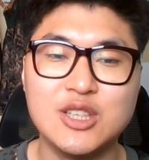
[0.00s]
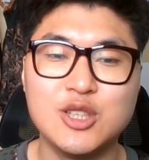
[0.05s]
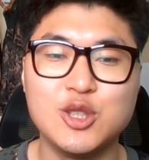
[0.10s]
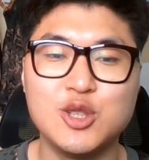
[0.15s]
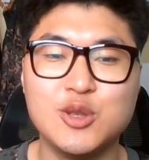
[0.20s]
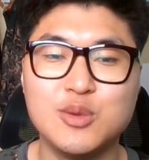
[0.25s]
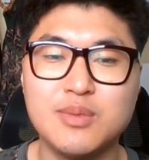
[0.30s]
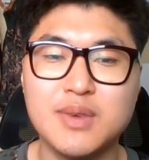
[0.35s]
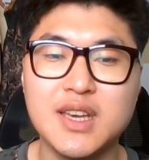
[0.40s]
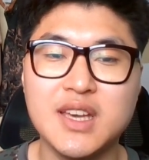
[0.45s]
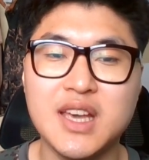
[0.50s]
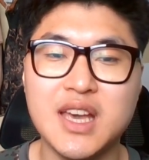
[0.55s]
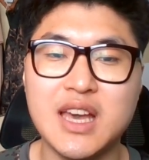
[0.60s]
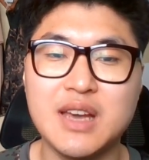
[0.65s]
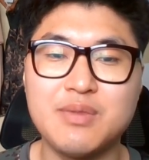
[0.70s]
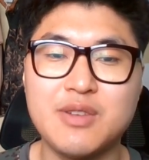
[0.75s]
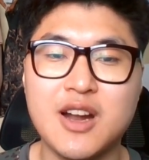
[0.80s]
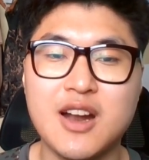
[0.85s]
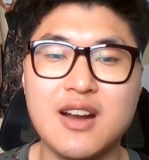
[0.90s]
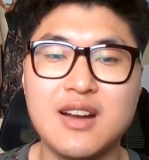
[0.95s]
You may have
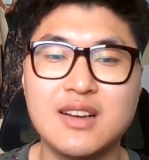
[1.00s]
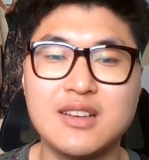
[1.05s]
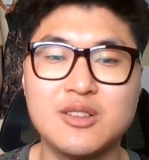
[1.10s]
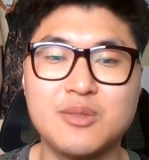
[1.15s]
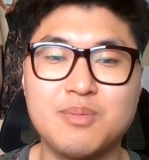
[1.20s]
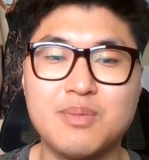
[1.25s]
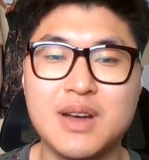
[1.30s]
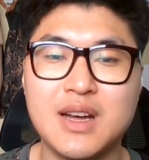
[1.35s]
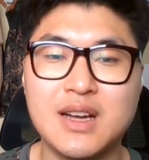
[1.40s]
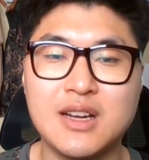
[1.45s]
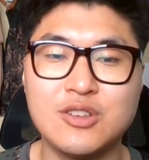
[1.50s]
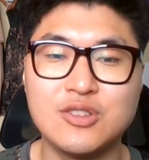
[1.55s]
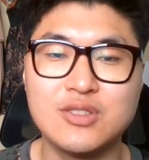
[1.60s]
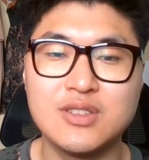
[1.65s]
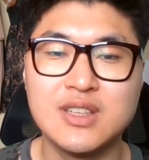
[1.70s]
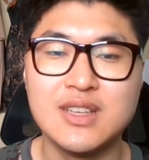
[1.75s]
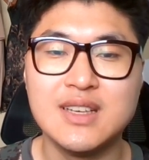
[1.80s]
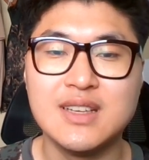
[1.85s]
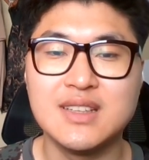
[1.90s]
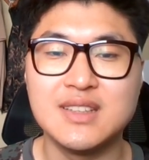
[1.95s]
heard about
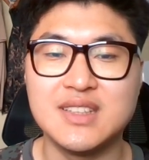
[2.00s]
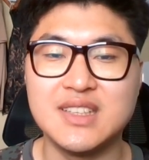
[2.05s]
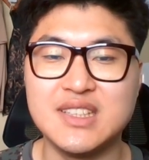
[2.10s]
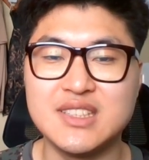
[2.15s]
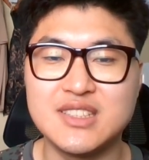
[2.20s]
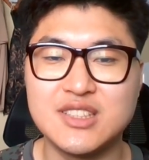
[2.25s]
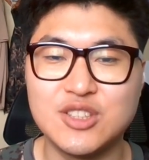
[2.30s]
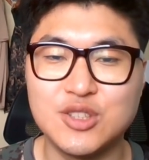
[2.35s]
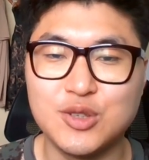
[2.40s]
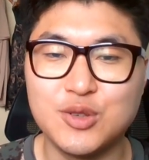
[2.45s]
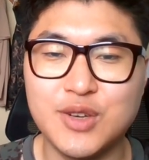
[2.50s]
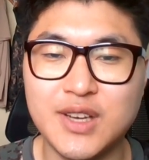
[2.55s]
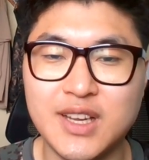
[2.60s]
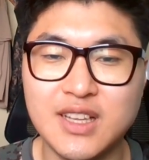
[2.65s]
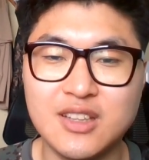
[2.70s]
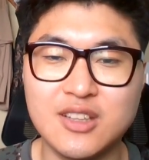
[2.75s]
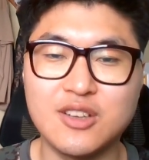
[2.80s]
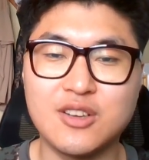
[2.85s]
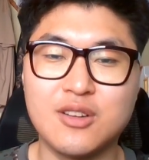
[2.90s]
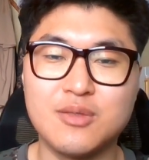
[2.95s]
this during
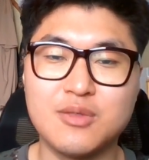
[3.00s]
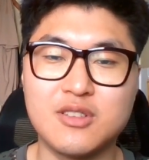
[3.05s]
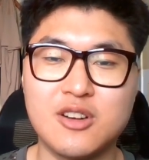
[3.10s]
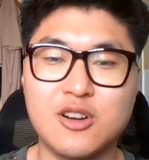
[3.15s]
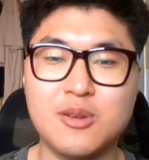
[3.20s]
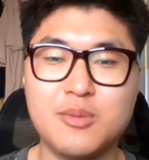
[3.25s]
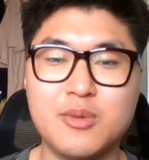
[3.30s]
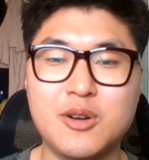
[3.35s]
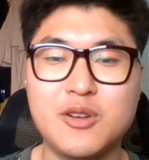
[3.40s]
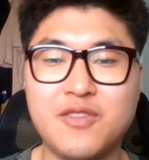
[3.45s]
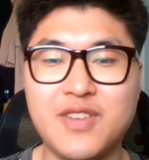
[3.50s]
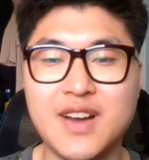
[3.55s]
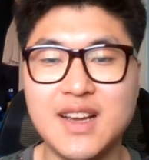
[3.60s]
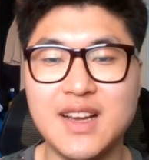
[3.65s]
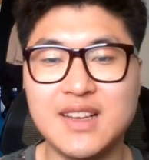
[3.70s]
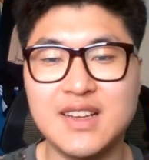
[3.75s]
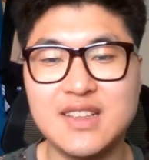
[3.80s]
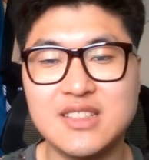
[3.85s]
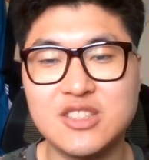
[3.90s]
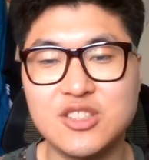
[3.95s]
the global
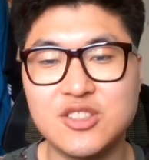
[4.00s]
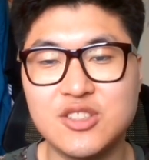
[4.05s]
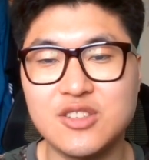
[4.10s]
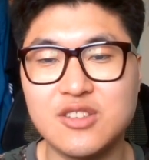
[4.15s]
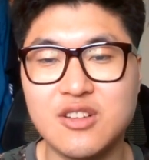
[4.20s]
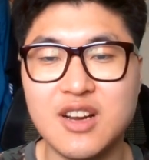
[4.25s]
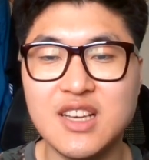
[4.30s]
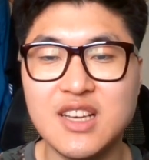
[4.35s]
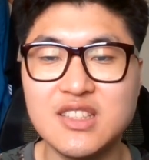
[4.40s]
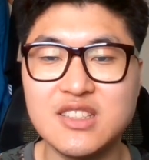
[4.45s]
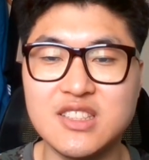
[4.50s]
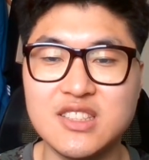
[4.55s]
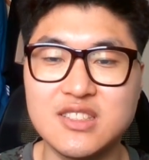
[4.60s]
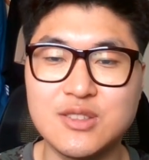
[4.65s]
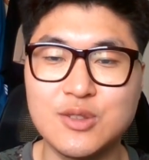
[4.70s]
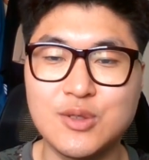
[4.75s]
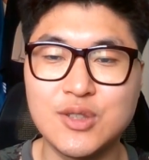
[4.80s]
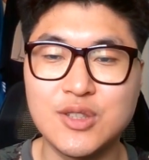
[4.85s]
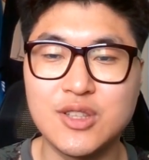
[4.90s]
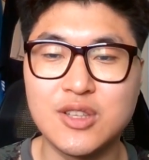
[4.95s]
financial crisis
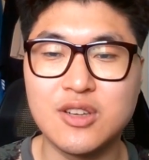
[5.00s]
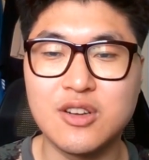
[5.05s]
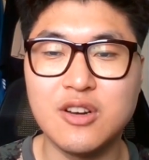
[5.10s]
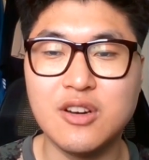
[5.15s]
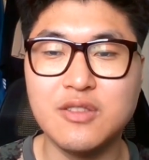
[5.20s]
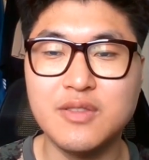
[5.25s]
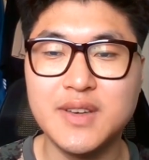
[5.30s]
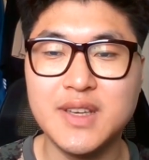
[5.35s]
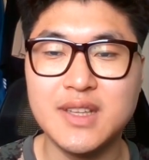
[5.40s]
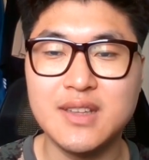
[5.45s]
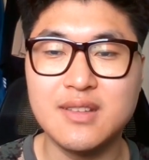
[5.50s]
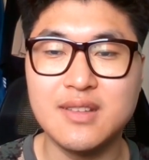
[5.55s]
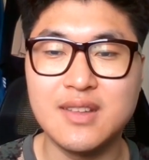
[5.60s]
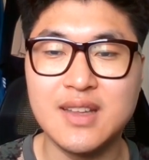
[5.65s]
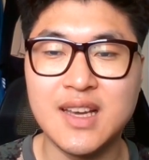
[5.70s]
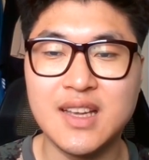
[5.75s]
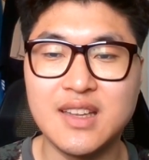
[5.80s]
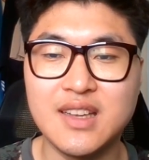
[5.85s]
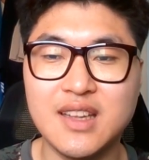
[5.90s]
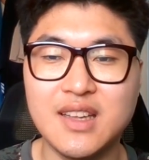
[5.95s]
or the
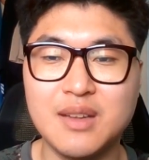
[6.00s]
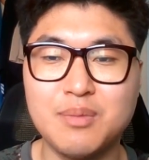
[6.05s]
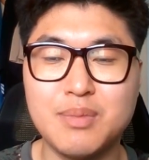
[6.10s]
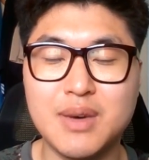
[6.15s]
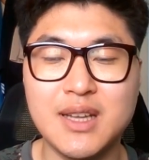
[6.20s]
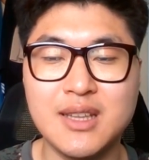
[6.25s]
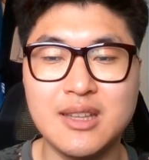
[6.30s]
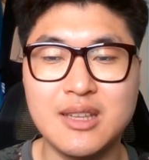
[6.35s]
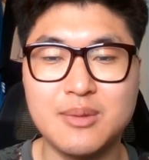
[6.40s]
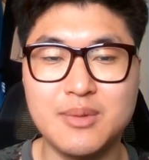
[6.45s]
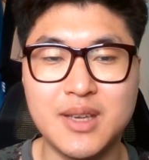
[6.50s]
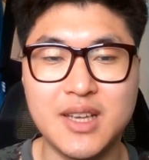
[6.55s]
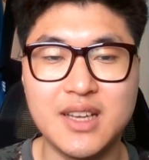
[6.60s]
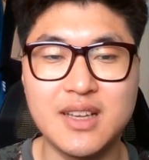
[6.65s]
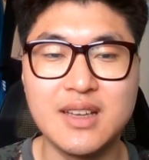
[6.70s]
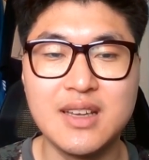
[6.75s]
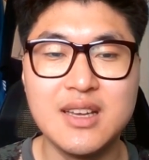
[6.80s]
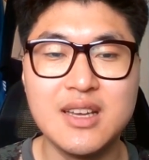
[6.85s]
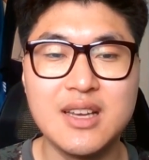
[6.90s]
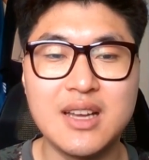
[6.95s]
COVID-19 pandemic.
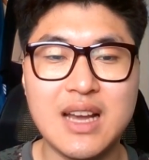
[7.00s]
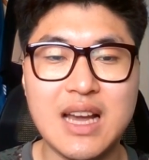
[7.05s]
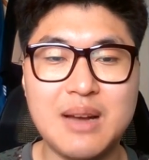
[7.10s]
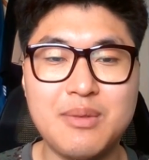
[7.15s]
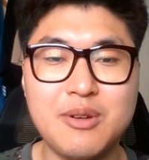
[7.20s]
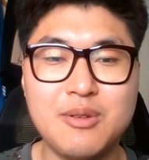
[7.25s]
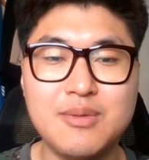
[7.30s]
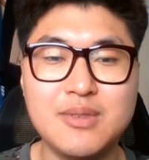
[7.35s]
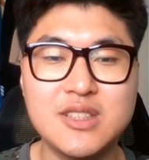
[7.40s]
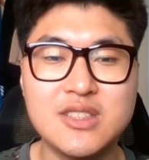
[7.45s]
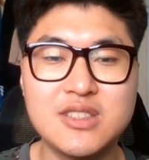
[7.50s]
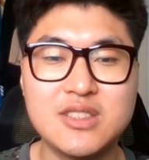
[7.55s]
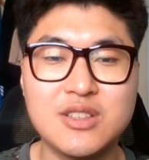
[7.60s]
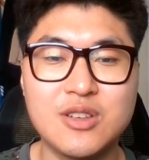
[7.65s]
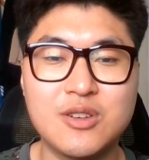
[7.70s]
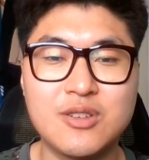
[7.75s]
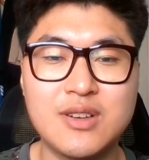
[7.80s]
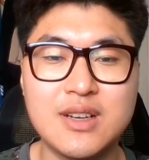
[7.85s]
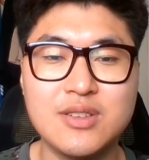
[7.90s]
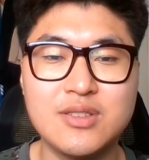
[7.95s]
Governments
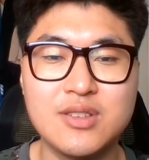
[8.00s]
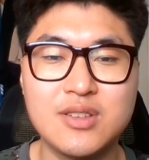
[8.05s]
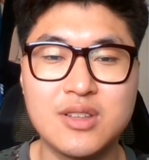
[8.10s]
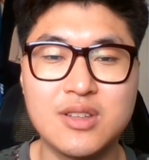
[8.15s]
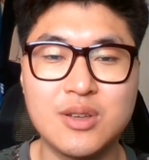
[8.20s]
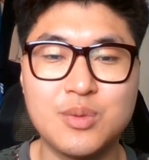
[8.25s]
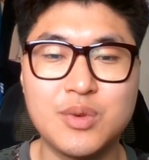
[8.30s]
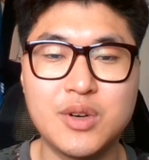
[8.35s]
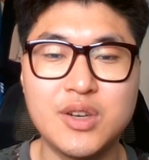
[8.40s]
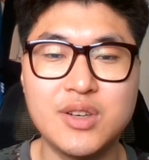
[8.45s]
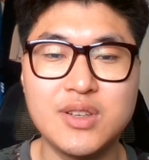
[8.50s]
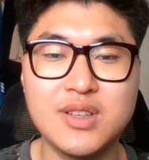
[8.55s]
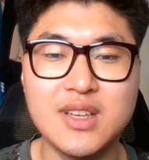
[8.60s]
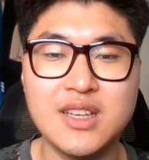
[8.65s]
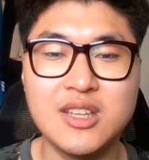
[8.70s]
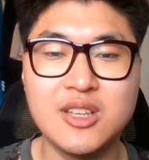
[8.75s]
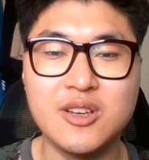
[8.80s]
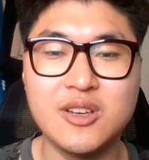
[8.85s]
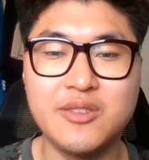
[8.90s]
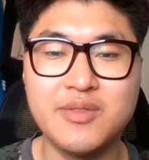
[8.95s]
around the world
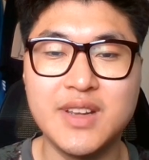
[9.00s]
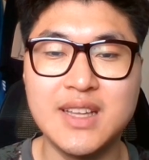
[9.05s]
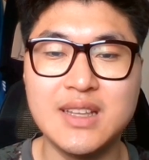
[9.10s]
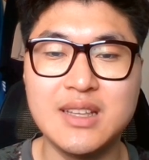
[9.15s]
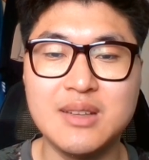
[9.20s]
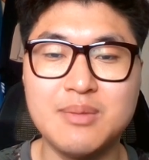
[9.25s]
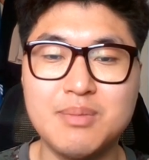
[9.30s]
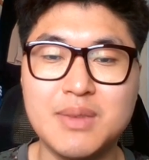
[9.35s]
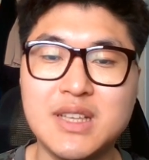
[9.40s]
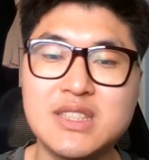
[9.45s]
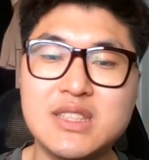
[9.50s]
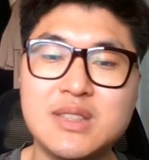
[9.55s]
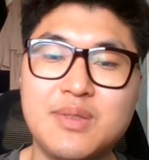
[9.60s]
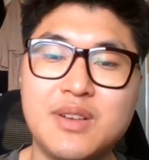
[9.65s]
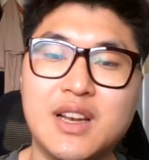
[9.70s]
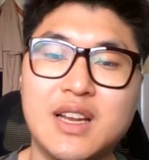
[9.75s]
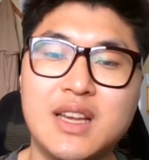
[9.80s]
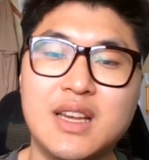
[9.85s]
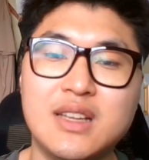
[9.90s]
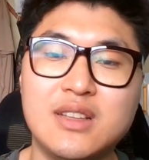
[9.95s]
intervened
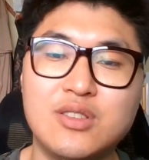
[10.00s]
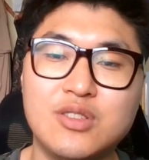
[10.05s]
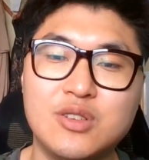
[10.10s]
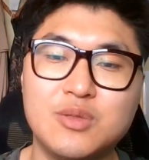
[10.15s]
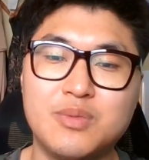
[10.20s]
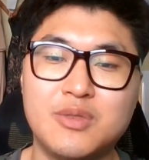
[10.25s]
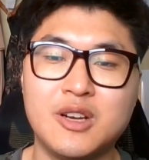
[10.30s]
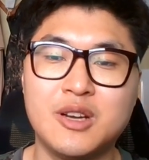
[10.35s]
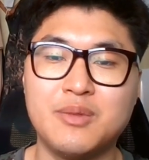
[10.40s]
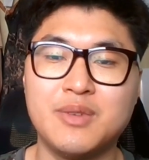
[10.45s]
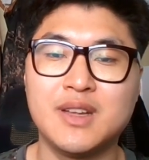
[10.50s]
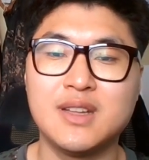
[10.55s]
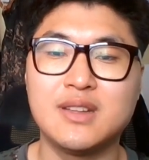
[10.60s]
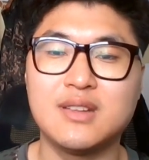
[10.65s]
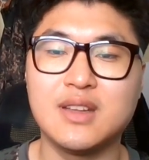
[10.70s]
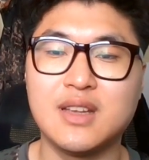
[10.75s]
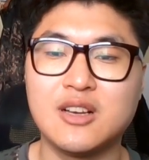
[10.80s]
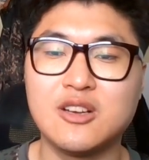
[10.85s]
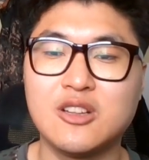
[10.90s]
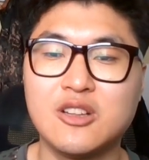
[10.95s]
massively to prevent
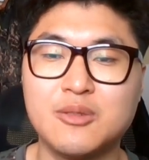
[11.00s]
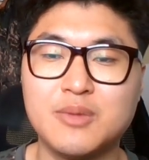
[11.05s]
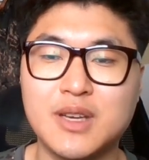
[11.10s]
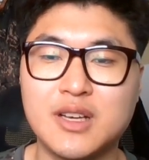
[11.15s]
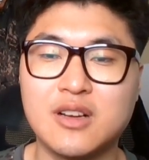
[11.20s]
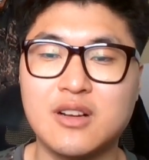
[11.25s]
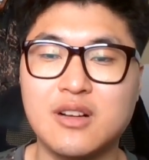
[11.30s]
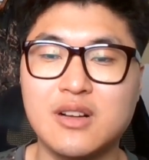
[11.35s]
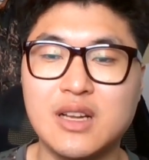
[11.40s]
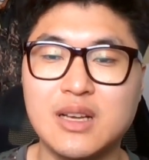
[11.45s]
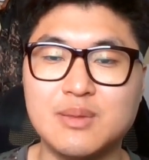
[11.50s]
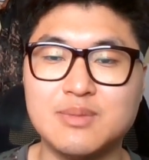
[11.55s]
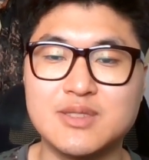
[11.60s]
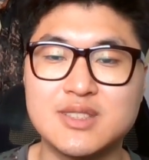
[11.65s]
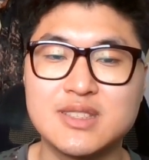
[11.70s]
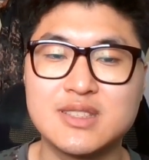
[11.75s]
economic collapse.